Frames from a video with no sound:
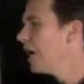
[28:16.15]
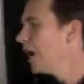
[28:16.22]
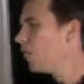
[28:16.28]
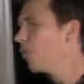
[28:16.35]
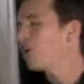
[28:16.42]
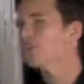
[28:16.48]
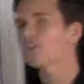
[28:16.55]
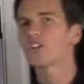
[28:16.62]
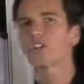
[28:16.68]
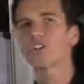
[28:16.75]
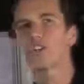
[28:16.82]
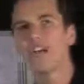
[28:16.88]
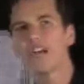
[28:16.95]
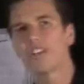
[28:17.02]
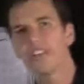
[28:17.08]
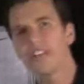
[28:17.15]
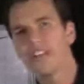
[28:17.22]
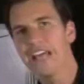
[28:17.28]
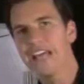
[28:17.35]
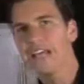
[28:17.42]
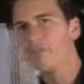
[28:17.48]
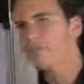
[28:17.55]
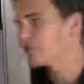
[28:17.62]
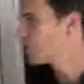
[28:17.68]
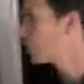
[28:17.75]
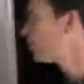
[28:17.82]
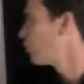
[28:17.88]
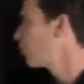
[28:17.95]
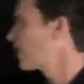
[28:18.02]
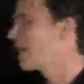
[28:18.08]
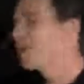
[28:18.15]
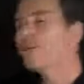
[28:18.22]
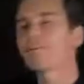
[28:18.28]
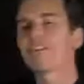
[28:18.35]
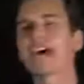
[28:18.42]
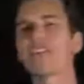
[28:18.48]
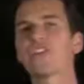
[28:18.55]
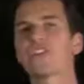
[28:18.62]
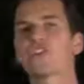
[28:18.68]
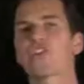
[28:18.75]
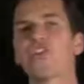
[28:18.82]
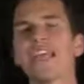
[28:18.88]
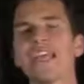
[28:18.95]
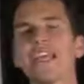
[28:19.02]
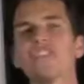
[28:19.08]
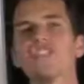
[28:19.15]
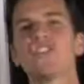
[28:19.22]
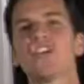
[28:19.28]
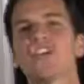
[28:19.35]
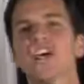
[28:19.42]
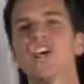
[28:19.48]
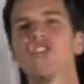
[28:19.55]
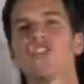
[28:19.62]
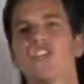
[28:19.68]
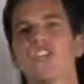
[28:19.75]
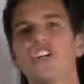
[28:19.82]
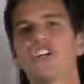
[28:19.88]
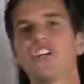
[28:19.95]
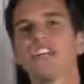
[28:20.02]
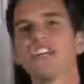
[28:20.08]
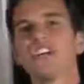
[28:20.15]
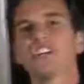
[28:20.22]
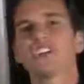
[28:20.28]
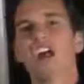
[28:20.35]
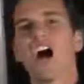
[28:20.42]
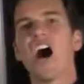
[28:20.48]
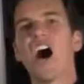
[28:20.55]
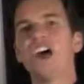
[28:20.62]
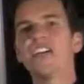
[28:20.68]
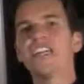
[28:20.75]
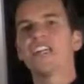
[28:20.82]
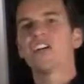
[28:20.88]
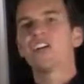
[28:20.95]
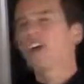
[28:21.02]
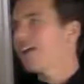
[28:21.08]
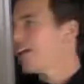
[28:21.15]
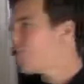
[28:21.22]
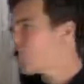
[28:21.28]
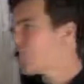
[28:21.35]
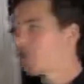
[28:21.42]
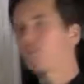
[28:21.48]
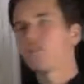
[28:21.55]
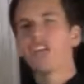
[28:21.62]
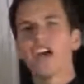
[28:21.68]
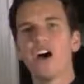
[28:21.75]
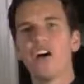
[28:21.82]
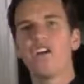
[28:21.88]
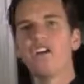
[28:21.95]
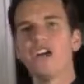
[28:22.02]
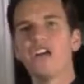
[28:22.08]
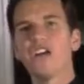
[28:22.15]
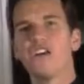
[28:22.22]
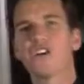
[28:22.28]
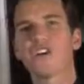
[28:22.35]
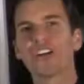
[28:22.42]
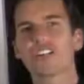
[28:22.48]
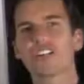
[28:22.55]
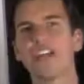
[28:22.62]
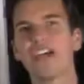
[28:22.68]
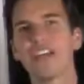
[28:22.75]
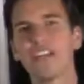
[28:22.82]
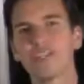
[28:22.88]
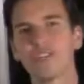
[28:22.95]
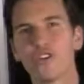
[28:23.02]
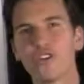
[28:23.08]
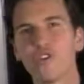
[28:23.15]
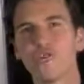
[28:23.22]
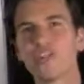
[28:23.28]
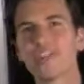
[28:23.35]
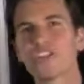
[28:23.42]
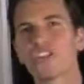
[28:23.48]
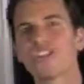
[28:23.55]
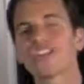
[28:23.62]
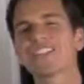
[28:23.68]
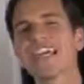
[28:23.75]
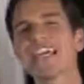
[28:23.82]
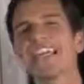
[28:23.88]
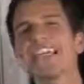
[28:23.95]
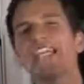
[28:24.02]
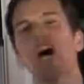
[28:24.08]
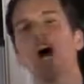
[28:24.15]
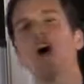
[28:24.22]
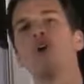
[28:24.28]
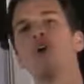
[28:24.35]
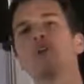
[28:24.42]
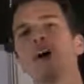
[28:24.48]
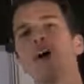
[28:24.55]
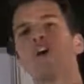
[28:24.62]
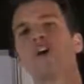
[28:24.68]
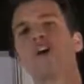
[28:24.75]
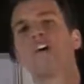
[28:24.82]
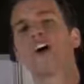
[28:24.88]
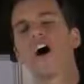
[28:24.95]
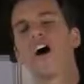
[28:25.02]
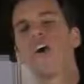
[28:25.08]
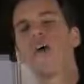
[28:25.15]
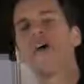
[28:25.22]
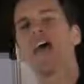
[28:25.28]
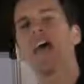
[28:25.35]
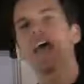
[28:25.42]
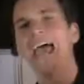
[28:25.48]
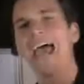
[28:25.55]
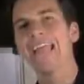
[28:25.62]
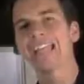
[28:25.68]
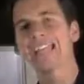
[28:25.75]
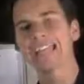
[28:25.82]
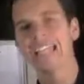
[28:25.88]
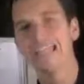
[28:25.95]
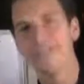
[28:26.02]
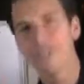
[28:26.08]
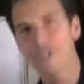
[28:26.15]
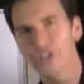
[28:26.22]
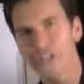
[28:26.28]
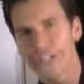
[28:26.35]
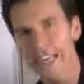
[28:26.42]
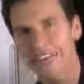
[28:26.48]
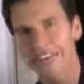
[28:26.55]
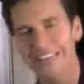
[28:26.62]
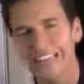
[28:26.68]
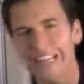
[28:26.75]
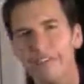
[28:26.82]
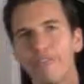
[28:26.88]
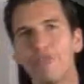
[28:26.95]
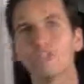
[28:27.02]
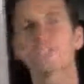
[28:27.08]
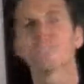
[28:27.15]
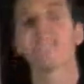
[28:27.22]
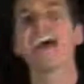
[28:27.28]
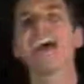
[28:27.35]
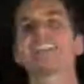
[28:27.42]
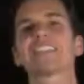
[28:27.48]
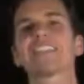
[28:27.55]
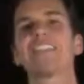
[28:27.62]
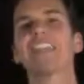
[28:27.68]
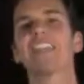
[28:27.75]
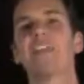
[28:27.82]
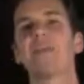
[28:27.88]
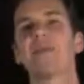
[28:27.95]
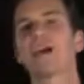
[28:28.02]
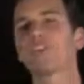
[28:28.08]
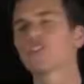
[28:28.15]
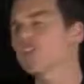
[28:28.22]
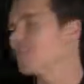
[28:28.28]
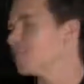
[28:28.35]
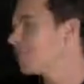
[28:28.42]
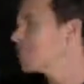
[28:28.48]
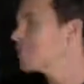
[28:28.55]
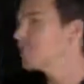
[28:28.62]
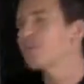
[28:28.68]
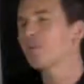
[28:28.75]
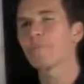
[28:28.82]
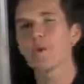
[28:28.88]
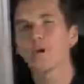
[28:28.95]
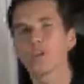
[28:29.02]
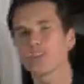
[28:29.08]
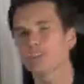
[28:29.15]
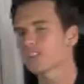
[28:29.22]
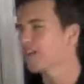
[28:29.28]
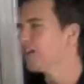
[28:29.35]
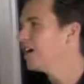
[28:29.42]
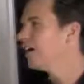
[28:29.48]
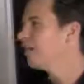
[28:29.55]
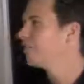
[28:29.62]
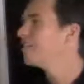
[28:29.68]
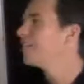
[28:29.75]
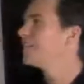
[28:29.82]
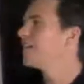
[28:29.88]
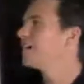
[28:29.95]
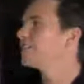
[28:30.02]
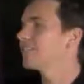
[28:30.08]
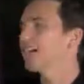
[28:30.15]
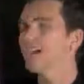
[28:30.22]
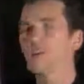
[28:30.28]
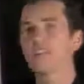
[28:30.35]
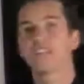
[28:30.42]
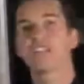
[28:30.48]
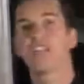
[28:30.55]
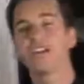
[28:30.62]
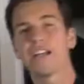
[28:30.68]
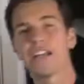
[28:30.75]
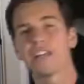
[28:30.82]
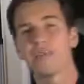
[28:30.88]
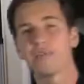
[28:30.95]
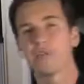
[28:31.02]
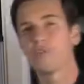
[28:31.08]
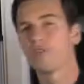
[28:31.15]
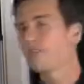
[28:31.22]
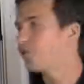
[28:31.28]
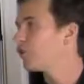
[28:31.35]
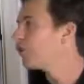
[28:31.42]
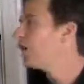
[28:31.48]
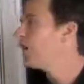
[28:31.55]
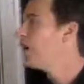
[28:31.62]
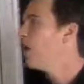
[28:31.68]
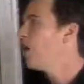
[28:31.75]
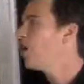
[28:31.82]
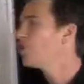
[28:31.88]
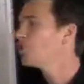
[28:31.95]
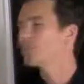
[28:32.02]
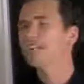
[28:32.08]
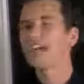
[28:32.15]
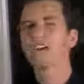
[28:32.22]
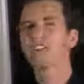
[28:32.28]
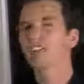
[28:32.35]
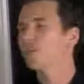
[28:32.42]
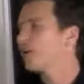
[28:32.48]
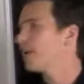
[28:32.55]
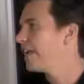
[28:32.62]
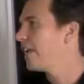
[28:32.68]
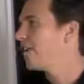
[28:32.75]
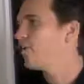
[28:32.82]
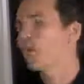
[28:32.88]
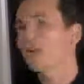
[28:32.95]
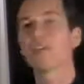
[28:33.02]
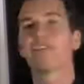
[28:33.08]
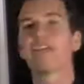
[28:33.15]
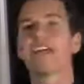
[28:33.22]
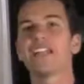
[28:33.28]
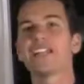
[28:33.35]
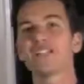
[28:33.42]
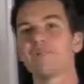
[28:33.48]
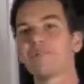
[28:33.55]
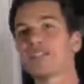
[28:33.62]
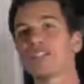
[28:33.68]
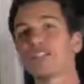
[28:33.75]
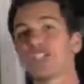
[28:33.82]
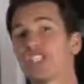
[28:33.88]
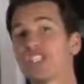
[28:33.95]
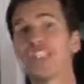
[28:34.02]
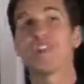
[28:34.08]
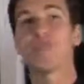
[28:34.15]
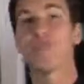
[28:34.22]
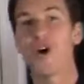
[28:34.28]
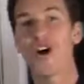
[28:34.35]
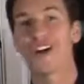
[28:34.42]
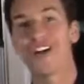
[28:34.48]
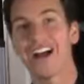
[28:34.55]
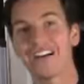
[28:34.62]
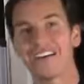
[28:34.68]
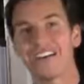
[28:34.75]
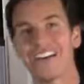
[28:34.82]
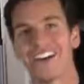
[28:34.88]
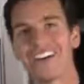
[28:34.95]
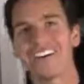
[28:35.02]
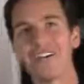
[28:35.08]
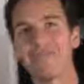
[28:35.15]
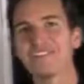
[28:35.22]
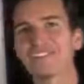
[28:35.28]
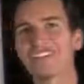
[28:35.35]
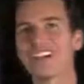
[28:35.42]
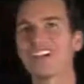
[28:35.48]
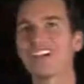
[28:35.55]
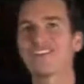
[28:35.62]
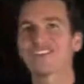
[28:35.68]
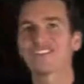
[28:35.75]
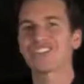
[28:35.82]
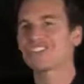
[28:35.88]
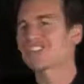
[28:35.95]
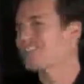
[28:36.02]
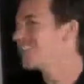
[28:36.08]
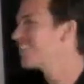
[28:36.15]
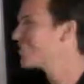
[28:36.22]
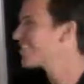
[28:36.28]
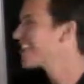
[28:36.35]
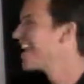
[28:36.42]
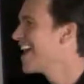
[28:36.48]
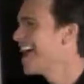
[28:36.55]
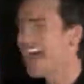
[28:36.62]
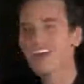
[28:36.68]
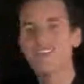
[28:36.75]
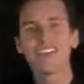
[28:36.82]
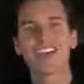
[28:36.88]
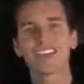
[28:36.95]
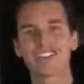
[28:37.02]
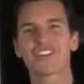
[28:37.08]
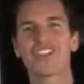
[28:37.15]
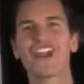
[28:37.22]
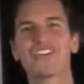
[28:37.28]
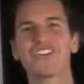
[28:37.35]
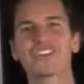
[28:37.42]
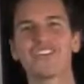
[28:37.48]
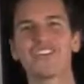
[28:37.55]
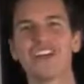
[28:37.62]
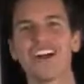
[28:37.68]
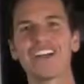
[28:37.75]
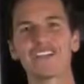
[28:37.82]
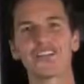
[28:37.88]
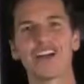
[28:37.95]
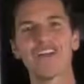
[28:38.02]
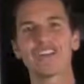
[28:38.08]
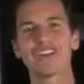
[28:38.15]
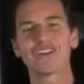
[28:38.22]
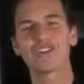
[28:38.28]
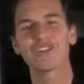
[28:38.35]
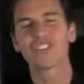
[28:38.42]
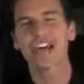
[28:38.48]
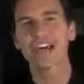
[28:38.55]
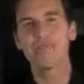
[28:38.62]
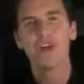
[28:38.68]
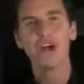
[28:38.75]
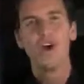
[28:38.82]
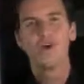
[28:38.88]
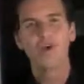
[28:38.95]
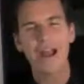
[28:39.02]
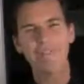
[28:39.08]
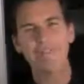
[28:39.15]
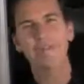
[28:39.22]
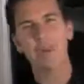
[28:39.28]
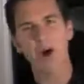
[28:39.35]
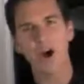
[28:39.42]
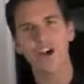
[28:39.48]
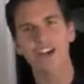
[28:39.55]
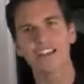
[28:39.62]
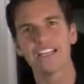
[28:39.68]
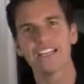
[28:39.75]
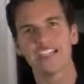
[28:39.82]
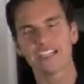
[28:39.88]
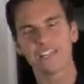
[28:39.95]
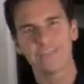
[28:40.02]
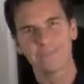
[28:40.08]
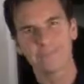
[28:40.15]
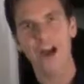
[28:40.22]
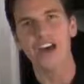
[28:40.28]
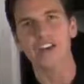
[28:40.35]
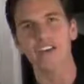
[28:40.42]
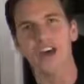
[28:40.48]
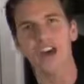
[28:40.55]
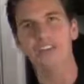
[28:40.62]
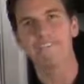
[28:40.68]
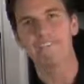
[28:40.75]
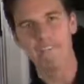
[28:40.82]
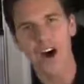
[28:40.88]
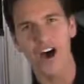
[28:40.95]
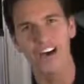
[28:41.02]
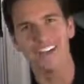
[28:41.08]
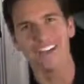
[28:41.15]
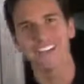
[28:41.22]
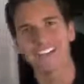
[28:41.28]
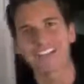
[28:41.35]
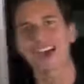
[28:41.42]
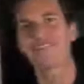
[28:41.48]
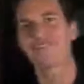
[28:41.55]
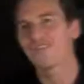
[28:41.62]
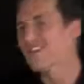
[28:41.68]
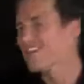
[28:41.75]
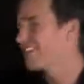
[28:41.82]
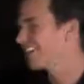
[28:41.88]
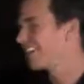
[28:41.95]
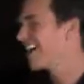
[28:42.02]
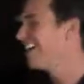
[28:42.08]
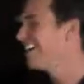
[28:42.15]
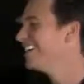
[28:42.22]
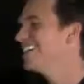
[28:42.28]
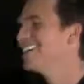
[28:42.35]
I want you to create the names. We've got the trains cheering us on here at our studio. They're excited for you because they're saying, go, go, go, go, and live your gift. Live what's fascinating about you. See, these are the perks of living downtown. I'm staring at the beautiful ocean out there right now, or whatever that is, a big sea of water out there. I've been staring at it for 6 years. And we got the trains too, right? So we're having a good old time. We're having a party. This is fun, right? Fun. Let's have fun, okay?